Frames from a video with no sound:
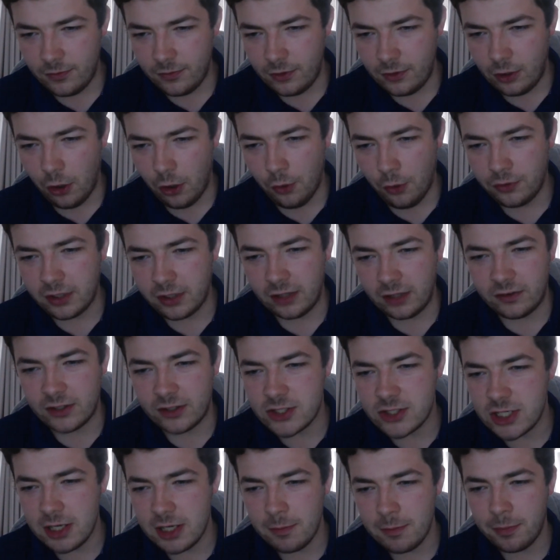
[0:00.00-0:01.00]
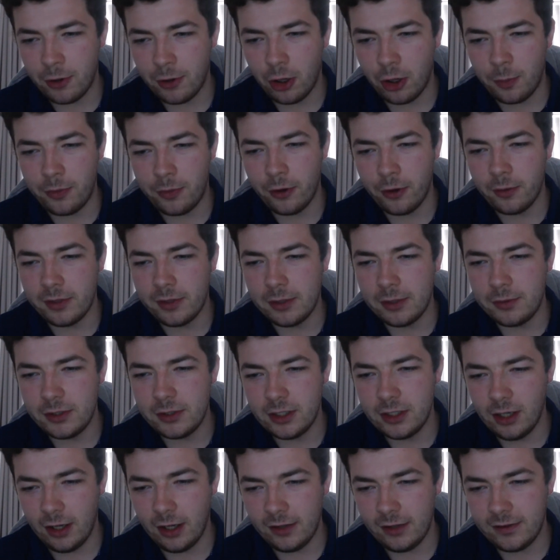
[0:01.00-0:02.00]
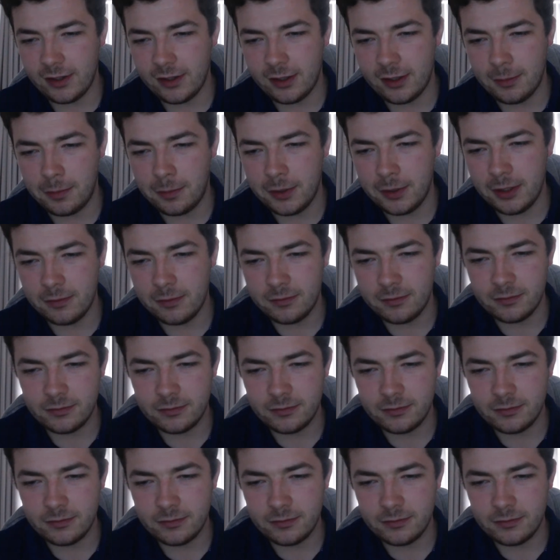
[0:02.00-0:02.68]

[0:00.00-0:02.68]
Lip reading: Always gets a cheap pop out of me when United get beat.